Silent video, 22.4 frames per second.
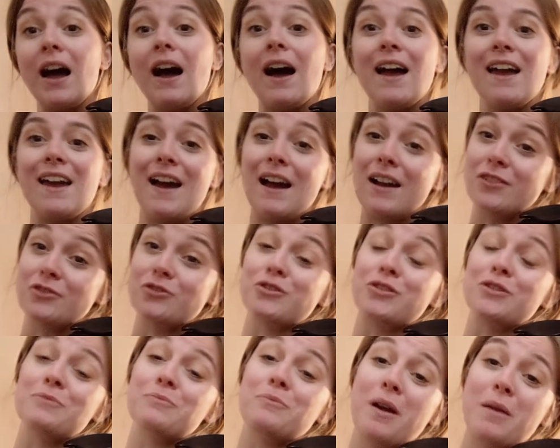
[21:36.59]
I
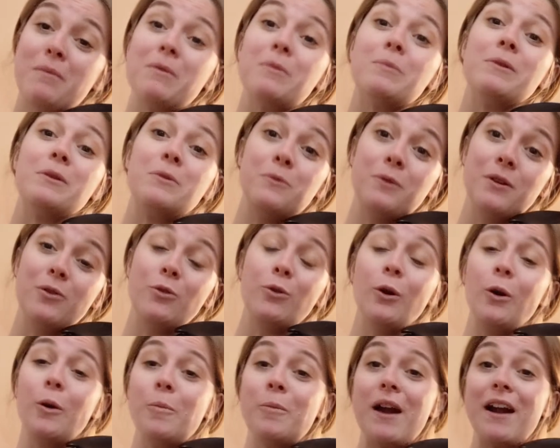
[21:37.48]
actually probably will
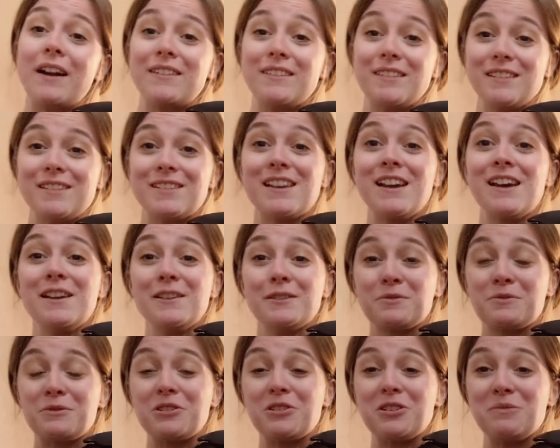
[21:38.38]
go practice
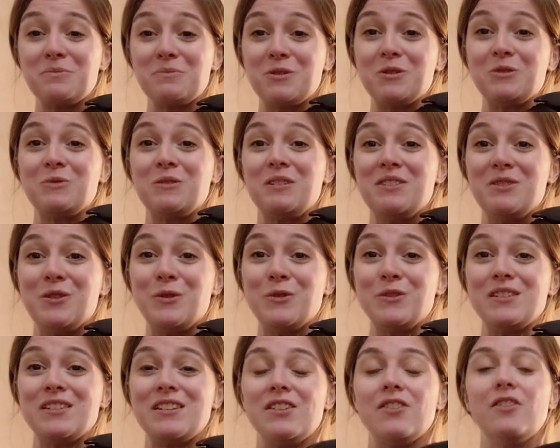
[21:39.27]
switching between
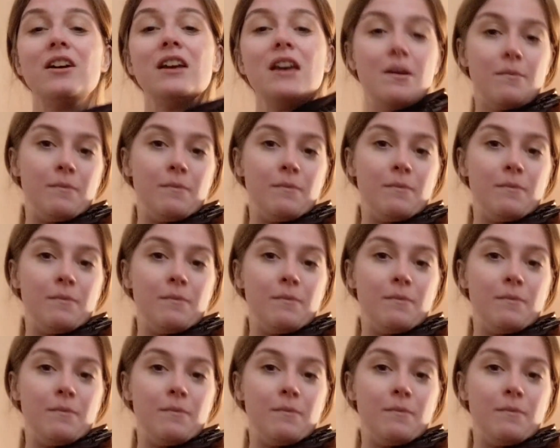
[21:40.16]
those two.